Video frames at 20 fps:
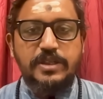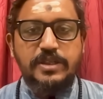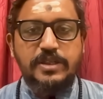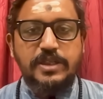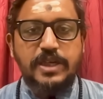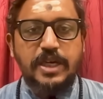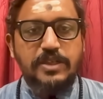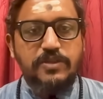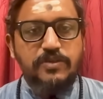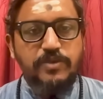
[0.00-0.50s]

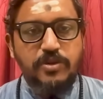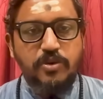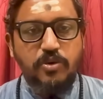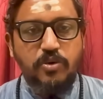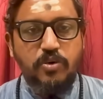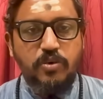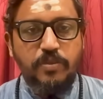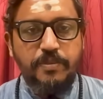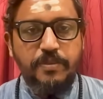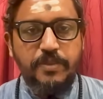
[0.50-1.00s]
starts with
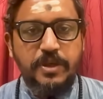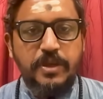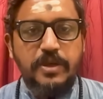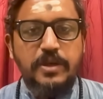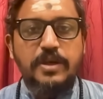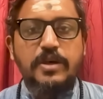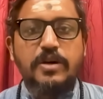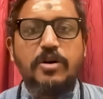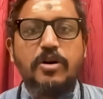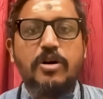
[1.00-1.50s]
Om,
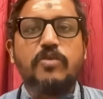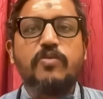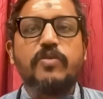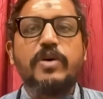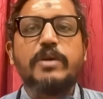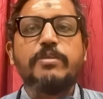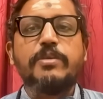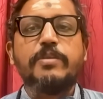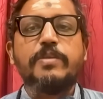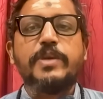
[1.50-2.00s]
or
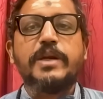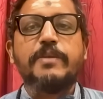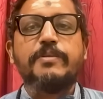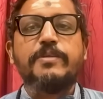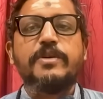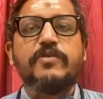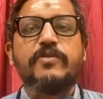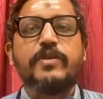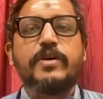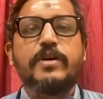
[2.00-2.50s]
one may pick up
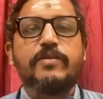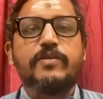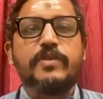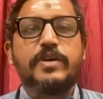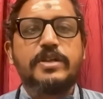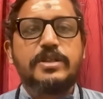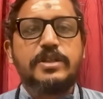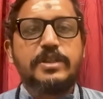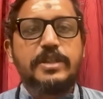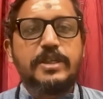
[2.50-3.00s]
the
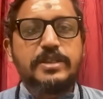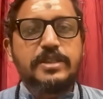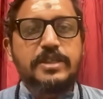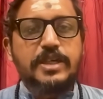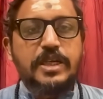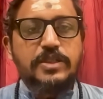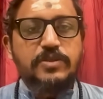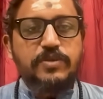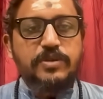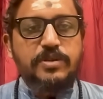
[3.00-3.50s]
version that
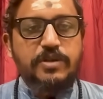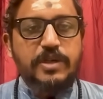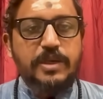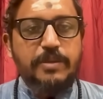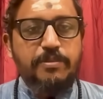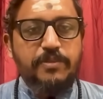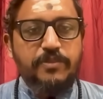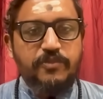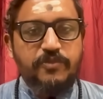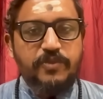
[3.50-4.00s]
starts with
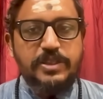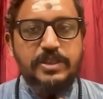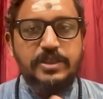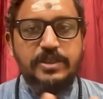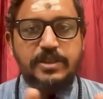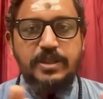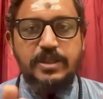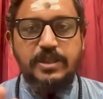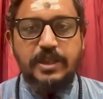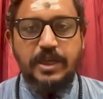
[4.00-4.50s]
Rim, which is
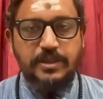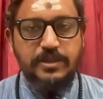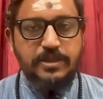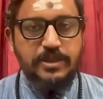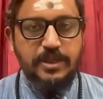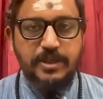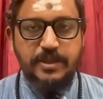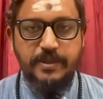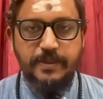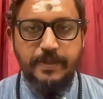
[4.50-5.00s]
the
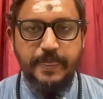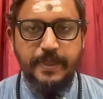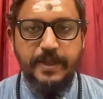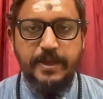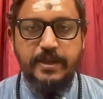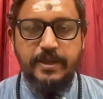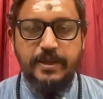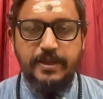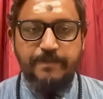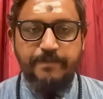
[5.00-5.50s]
tantric
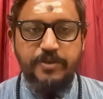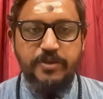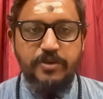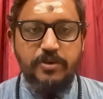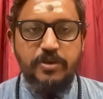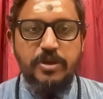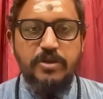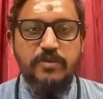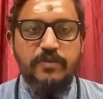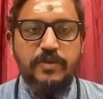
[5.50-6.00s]

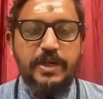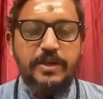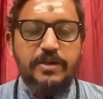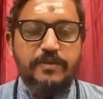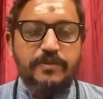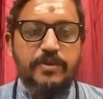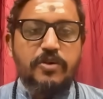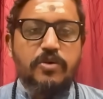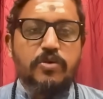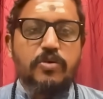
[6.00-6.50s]
equivalent
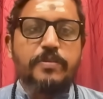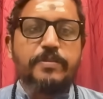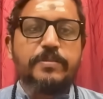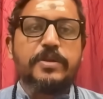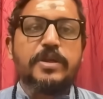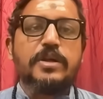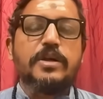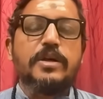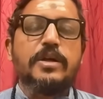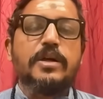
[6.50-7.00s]
of the Om.
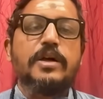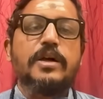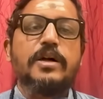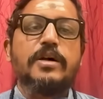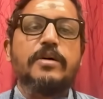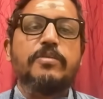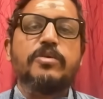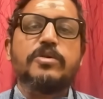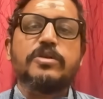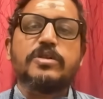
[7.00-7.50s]

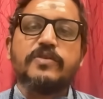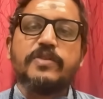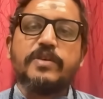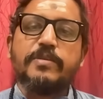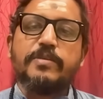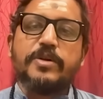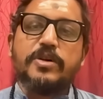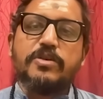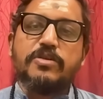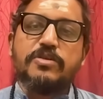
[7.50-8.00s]
Both of
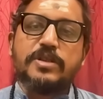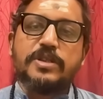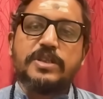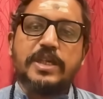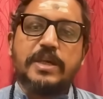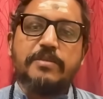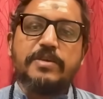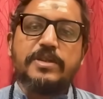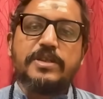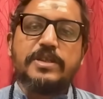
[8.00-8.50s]
them produce the
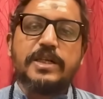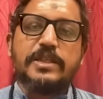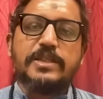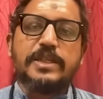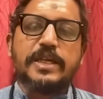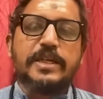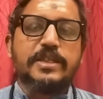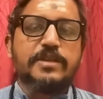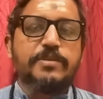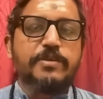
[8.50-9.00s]
same results,
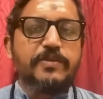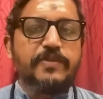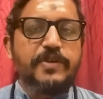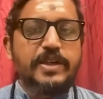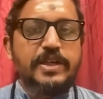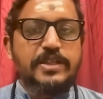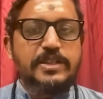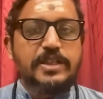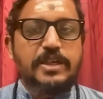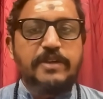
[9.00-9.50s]
and it's
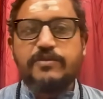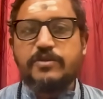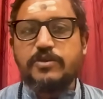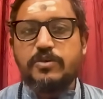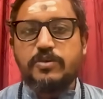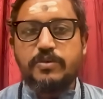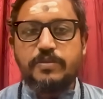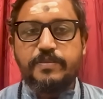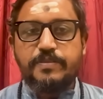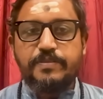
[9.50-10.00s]
perfectly safe to
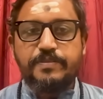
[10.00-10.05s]
do.